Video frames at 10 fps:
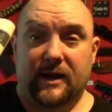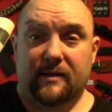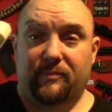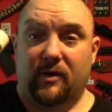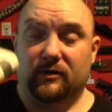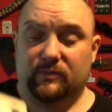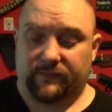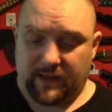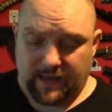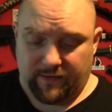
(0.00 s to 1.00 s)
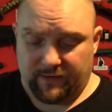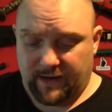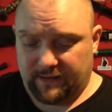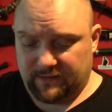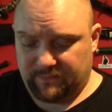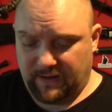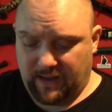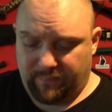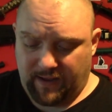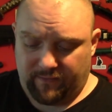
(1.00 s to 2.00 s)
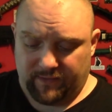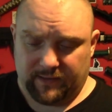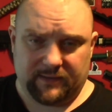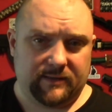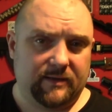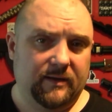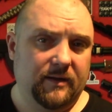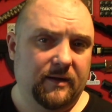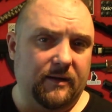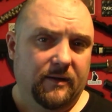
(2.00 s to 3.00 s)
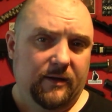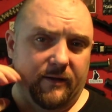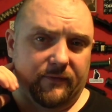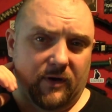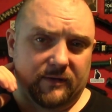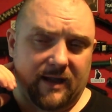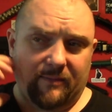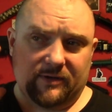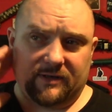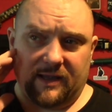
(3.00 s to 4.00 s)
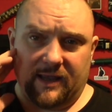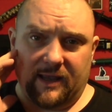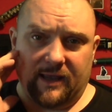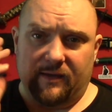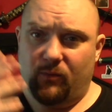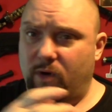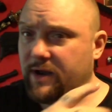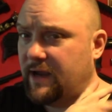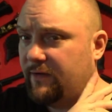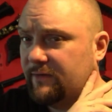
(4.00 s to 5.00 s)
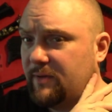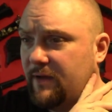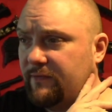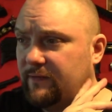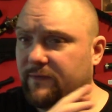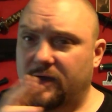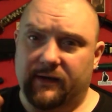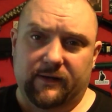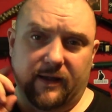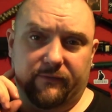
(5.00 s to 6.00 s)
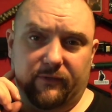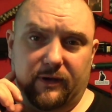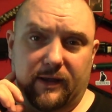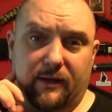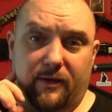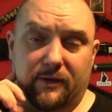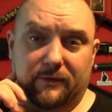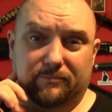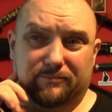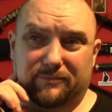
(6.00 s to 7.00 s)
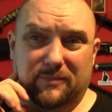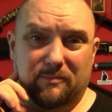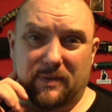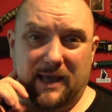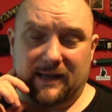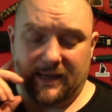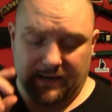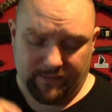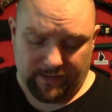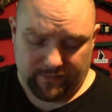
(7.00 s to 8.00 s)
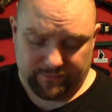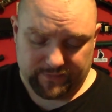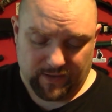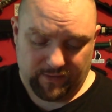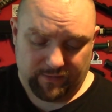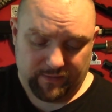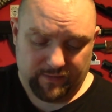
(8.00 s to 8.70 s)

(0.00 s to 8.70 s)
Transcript: aid box with the hearing aid and spare batteries. I've got a damaged ear. One ear is perfectly fine, the other ear I can barely hear out of, so